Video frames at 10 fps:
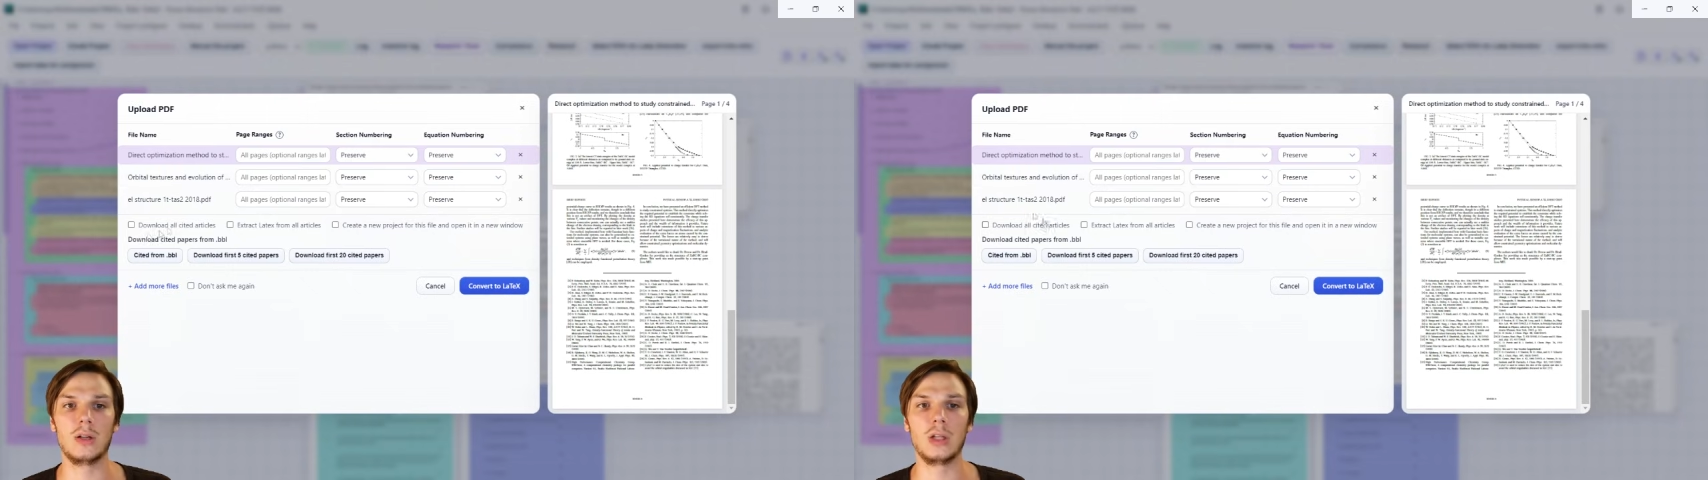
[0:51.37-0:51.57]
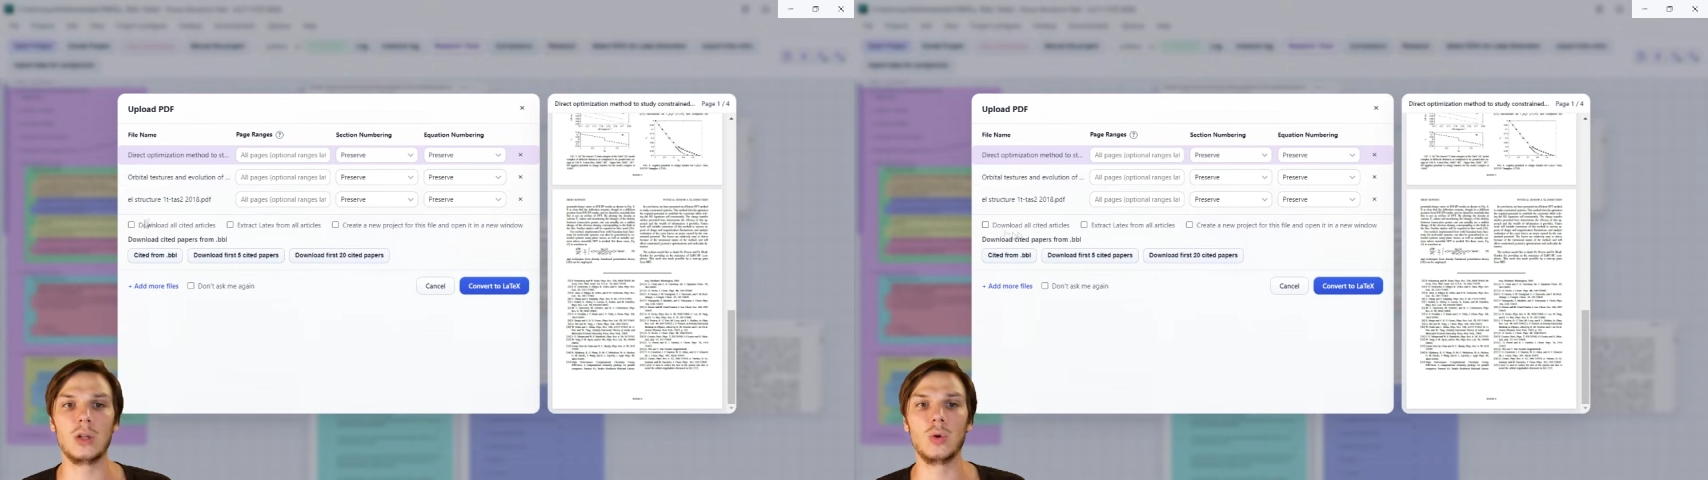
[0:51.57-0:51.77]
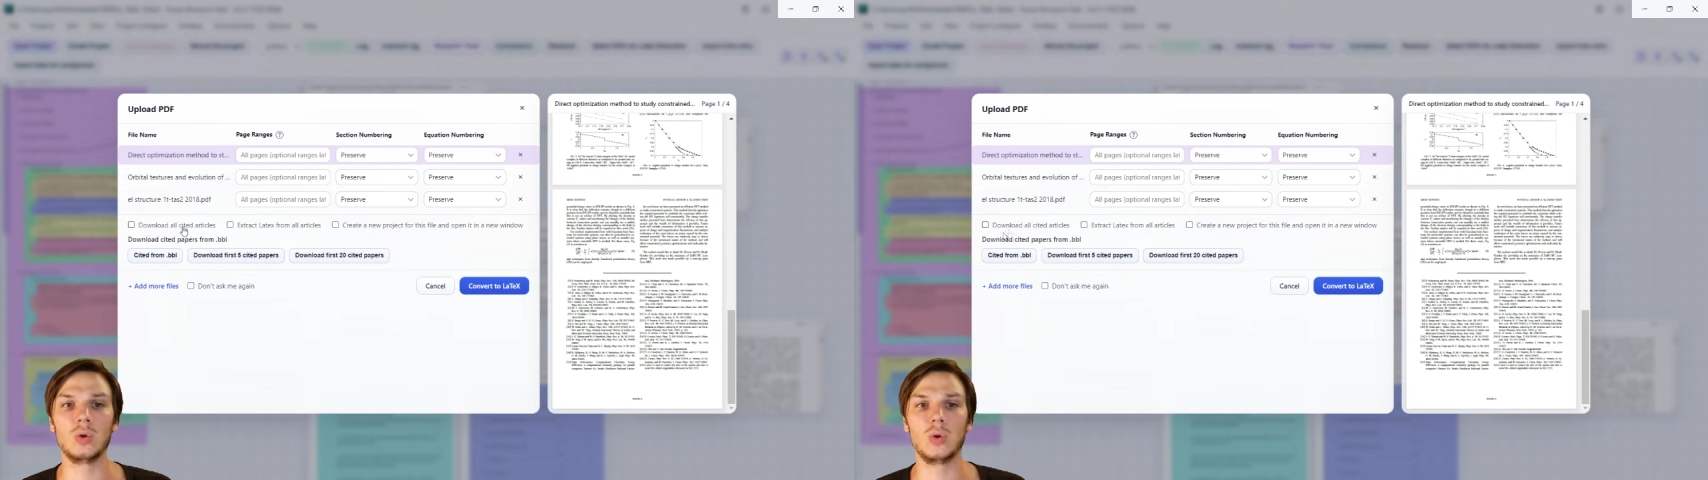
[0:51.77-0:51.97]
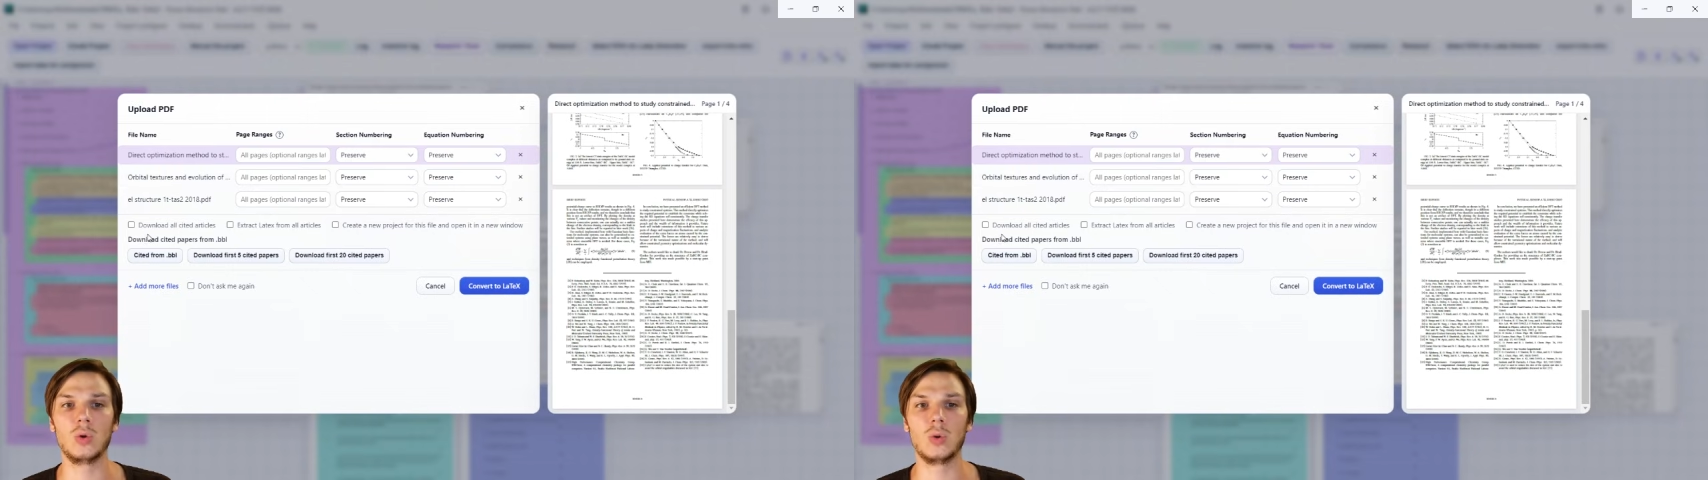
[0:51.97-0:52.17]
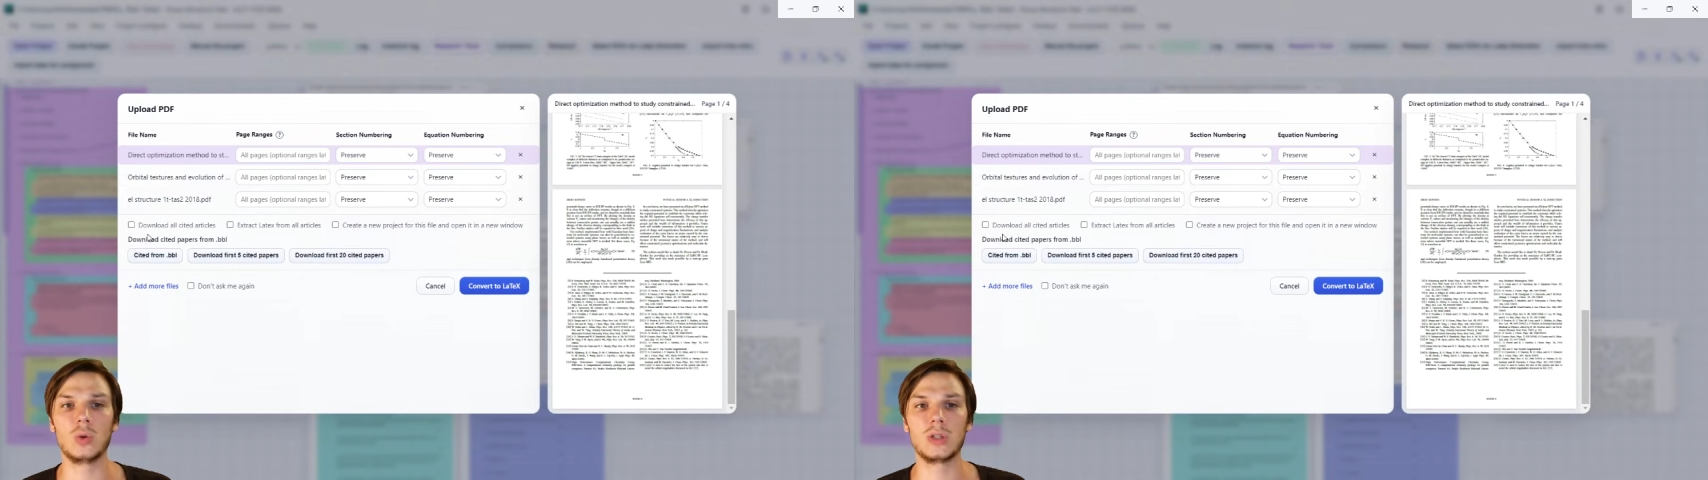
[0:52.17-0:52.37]
download
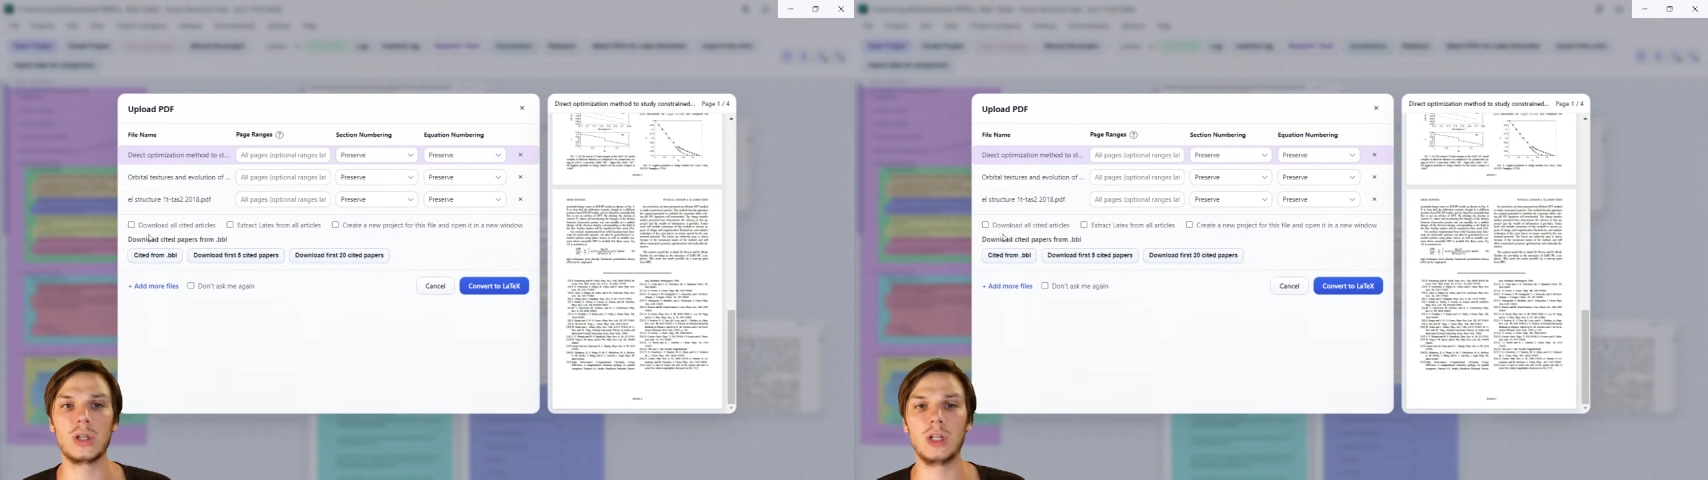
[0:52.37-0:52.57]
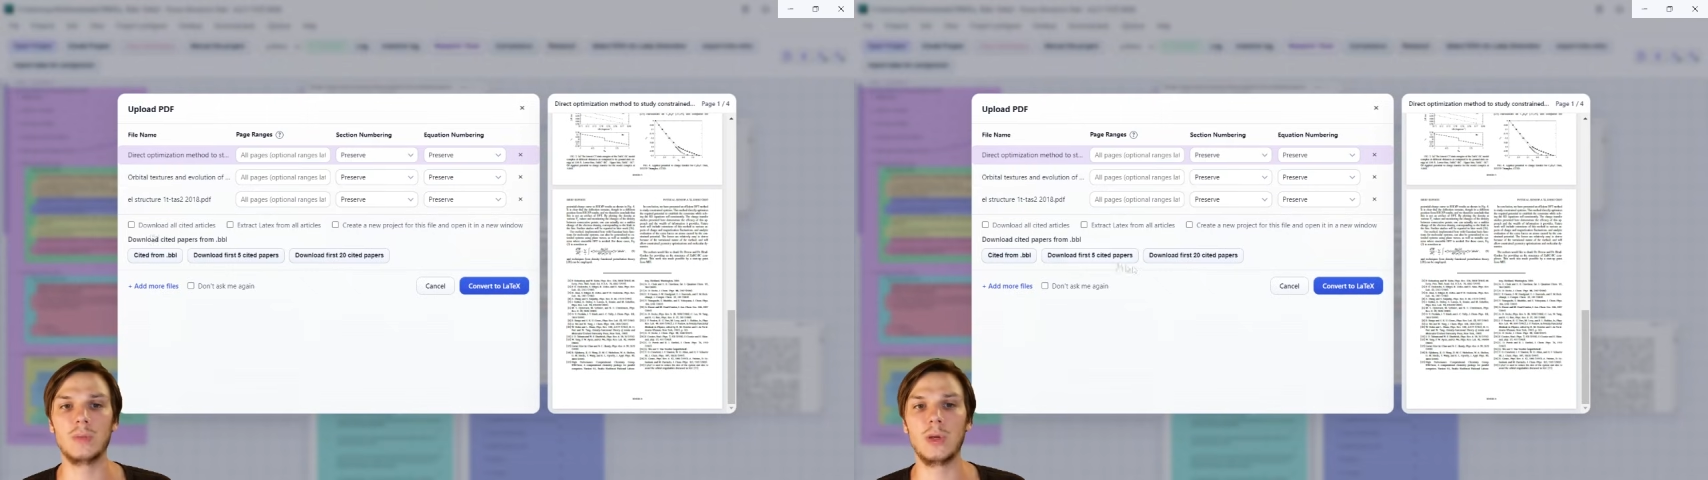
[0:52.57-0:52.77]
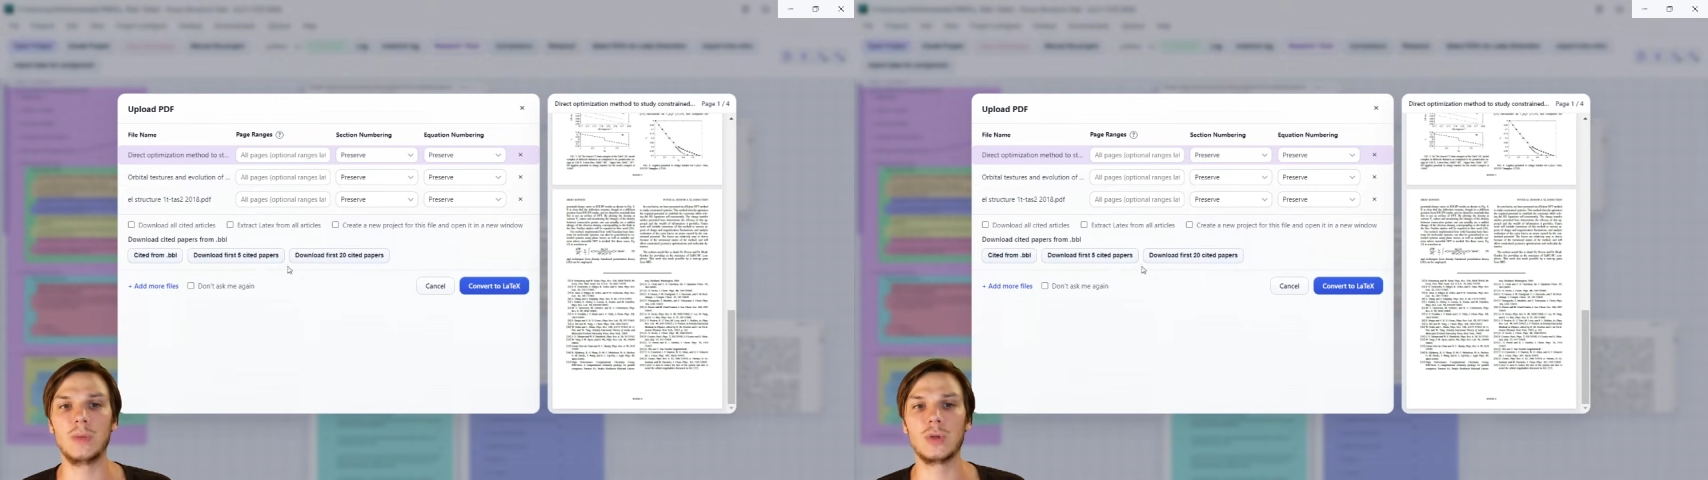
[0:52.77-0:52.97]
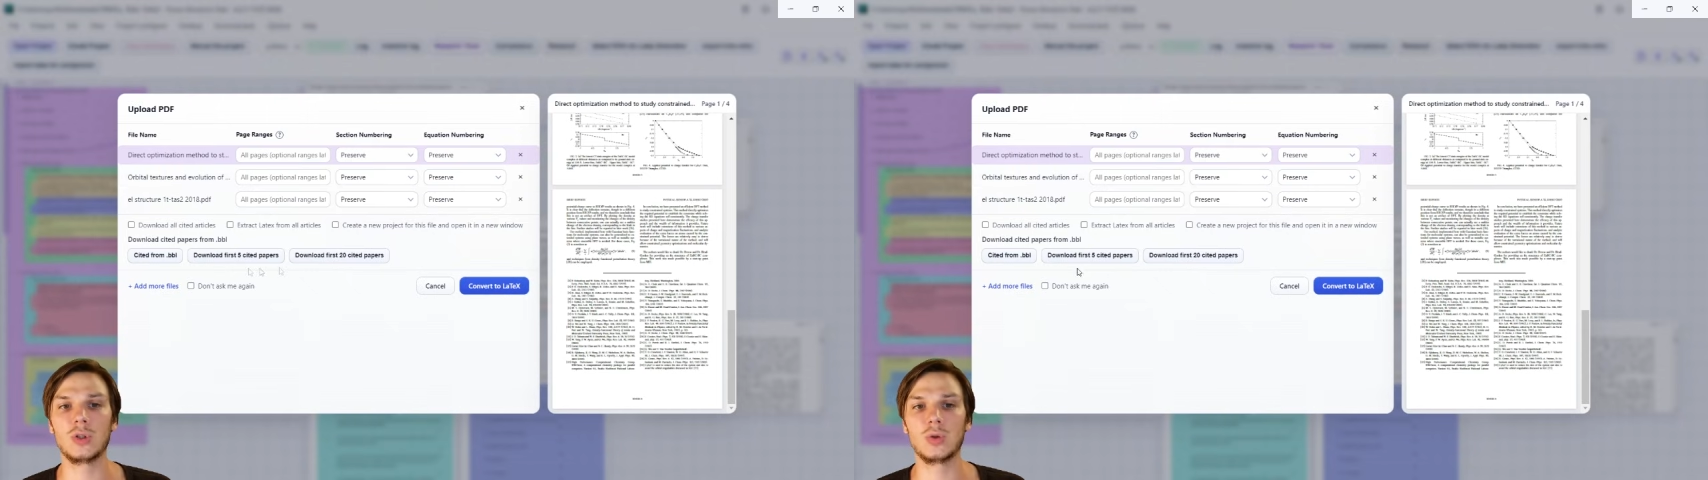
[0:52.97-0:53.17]
all cited papers